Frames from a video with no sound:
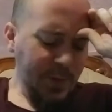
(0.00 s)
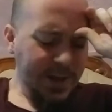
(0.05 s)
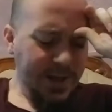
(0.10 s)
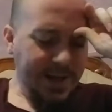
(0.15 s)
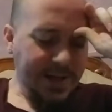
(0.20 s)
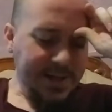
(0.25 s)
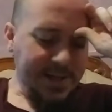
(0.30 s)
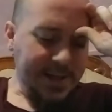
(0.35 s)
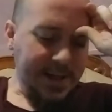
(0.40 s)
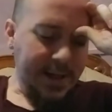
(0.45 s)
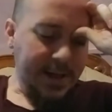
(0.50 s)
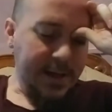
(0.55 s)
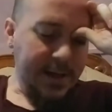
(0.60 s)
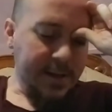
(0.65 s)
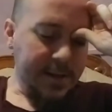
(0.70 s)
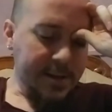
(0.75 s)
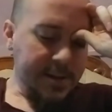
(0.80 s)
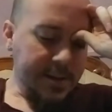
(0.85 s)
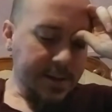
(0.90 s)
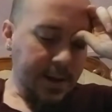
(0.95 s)
like I said,
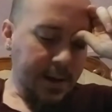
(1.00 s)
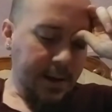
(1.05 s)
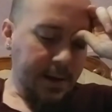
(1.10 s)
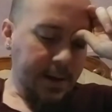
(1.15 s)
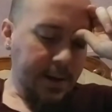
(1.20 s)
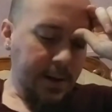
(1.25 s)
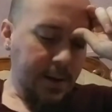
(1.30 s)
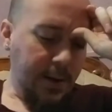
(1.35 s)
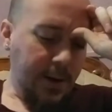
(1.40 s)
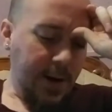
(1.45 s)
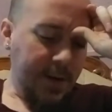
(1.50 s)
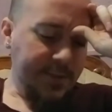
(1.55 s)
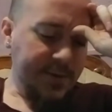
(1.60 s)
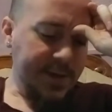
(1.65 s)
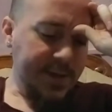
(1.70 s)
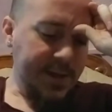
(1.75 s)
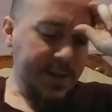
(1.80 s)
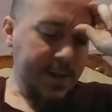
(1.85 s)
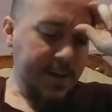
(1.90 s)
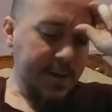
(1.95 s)
it's uh, you know I've
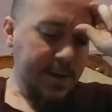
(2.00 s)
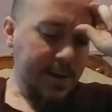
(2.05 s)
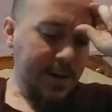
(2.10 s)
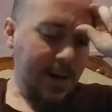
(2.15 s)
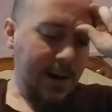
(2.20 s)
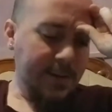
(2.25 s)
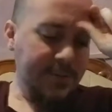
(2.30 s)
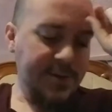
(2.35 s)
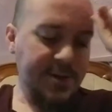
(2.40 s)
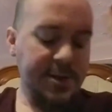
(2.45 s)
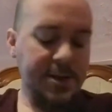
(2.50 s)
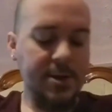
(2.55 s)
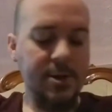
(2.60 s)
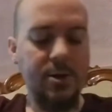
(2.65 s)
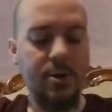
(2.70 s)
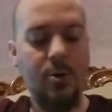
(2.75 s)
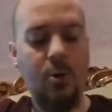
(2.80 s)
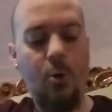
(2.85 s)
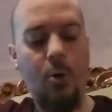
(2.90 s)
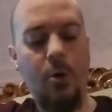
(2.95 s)
seen I've
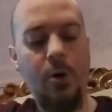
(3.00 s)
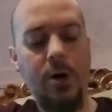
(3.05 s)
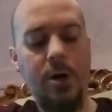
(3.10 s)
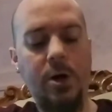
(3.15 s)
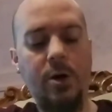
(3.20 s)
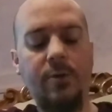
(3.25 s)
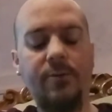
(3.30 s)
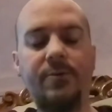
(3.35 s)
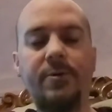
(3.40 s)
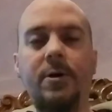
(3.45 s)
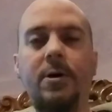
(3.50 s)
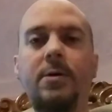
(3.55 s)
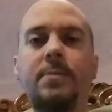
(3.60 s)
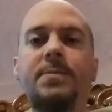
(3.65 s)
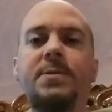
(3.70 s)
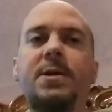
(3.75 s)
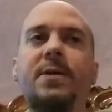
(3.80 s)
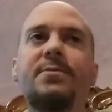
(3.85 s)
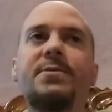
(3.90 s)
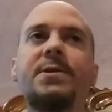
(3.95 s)
seen cornier
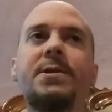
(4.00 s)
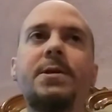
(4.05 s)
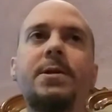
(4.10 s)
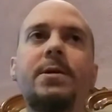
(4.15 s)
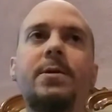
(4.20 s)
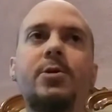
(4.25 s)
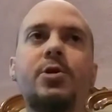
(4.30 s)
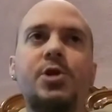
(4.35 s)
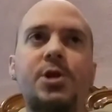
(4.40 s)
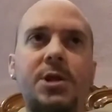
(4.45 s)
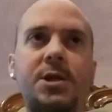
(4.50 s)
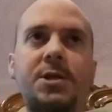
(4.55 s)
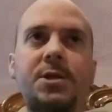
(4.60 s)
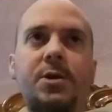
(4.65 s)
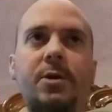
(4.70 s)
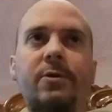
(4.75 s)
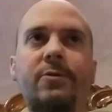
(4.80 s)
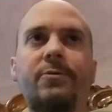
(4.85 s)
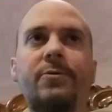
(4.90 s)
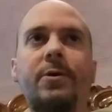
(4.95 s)
films, I've seen
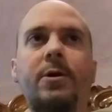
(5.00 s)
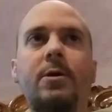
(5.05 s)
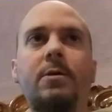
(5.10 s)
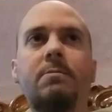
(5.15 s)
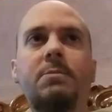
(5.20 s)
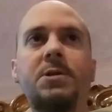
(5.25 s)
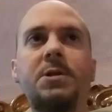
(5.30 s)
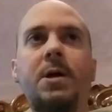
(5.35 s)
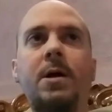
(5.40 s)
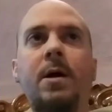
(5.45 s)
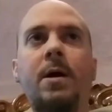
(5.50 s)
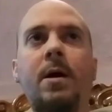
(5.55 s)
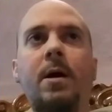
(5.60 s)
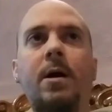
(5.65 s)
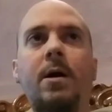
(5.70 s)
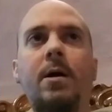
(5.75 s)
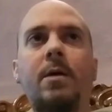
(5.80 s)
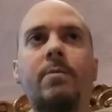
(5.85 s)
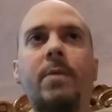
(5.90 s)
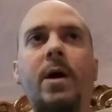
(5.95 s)
cheesier films.
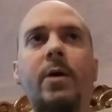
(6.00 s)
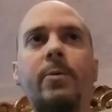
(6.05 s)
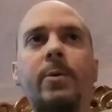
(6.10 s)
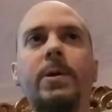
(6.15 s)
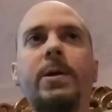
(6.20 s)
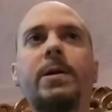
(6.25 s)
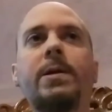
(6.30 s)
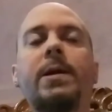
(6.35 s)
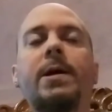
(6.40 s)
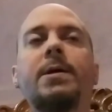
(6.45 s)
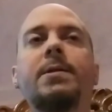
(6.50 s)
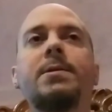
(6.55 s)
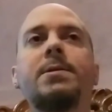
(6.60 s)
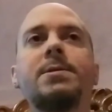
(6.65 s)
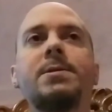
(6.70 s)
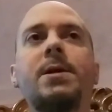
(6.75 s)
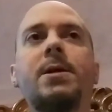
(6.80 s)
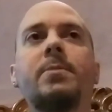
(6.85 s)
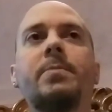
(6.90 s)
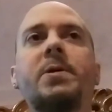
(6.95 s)
Um, I really like the
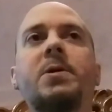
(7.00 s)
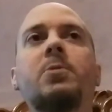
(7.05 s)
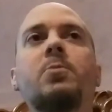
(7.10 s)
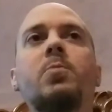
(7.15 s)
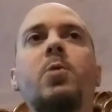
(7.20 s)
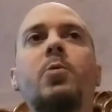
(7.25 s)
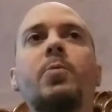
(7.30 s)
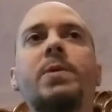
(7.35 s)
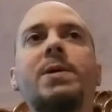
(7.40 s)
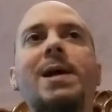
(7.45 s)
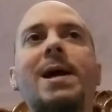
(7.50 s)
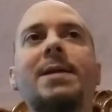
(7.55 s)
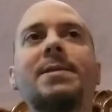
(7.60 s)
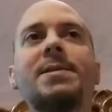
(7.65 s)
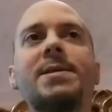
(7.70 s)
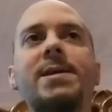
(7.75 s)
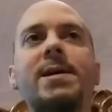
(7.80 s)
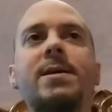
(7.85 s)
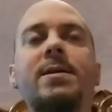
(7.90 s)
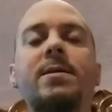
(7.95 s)
sentimental moment
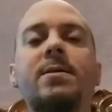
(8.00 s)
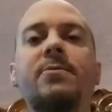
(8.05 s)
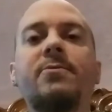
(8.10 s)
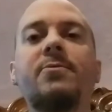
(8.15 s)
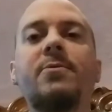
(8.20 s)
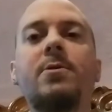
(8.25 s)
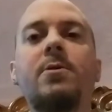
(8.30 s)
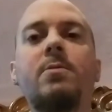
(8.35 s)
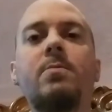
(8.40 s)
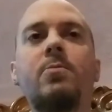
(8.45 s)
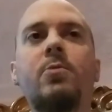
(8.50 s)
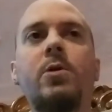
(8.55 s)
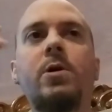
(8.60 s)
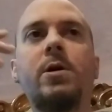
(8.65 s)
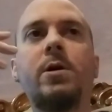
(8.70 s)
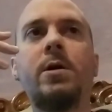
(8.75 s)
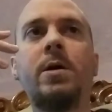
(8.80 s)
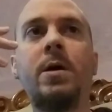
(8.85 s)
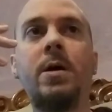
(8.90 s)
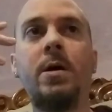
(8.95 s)
at the end of the film
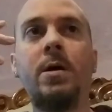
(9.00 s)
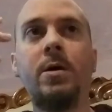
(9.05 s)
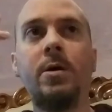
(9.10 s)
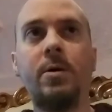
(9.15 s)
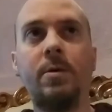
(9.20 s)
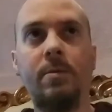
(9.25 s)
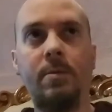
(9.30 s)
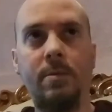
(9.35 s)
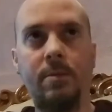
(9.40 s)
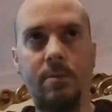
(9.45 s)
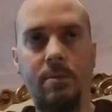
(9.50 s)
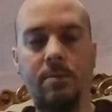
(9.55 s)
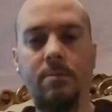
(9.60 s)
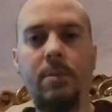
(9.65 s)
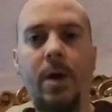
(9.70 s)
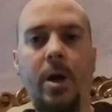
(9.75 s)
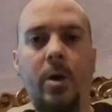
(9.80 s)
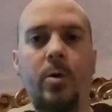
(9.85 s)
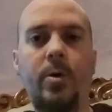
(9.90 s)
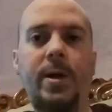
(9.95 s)
where
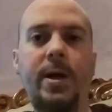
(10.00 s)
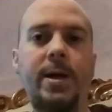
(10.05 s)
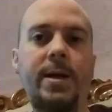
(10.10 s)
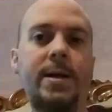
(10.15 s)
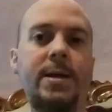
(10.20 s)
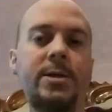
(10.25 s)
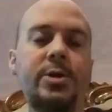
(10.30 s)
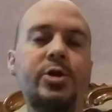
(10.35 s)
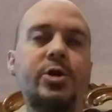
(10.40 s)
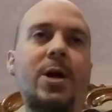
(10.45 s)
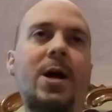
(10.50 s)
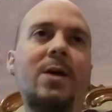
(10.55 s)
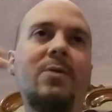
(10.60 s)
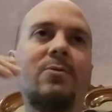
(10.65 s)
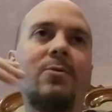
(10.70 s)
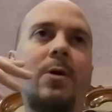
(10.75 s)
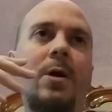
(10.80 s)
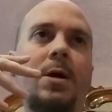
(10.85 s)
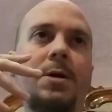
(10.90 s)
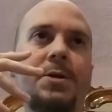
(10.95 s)
Michael Keaton as Jack
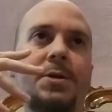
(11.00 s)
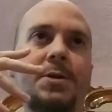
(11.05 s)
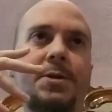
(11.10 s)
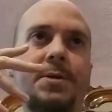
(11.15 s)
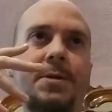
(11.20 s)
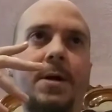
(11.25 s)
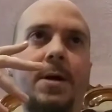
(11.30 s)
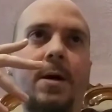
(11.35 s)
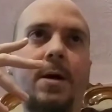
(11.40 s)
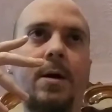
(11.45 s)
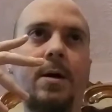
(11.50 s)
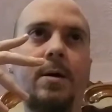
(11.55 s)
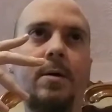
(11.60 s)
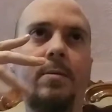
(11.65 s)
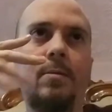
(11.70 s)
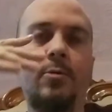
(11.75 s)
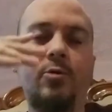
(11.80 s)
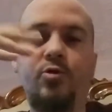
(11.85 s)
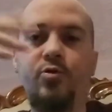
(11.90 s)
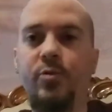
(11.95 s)
Frost uh,
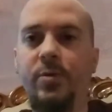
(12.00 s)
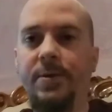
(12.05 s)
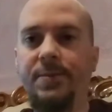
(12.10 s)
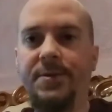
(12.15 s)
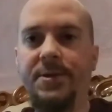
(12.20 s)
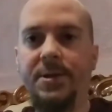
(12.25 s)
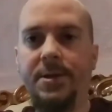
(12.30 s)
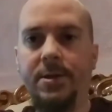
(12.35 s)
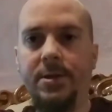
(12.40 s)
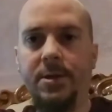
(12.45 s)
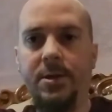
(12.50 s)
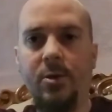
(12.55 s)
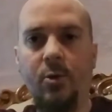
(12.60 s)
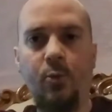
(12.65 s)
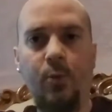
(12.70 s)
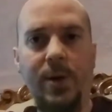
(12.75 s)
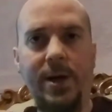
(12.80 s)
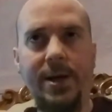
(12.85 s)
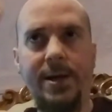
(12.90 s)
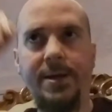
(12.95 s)
drifts into the
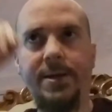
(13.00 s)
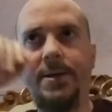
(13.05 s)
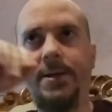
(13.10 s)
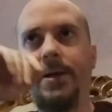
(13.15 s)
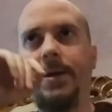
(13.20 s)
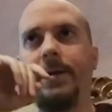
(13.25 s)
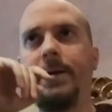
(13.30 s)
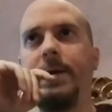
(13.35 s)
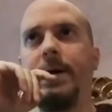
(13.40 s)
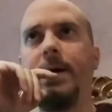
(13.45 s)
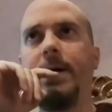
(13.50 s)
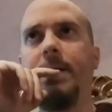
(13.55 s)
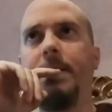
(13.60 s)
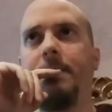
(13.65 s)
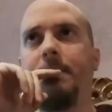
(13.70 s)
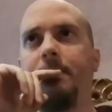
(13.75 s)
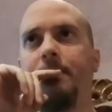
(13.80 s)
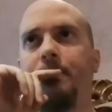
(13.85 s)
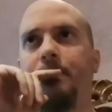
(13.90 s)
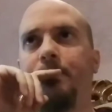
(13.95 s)
wind and
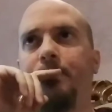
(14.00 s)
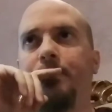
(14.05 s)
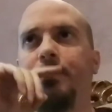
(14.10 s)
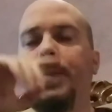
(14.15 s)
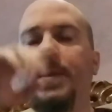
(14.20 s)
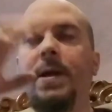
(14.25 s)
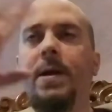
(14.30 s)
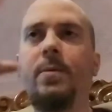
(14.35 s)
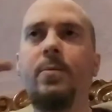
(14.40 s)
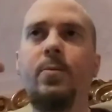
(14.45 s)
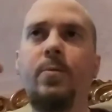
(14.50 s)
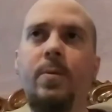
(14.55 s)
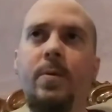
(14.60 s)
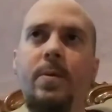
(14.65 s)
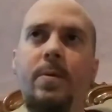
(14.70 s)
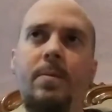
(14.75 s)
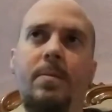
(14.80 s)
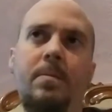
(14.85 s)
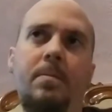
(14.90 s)
um, and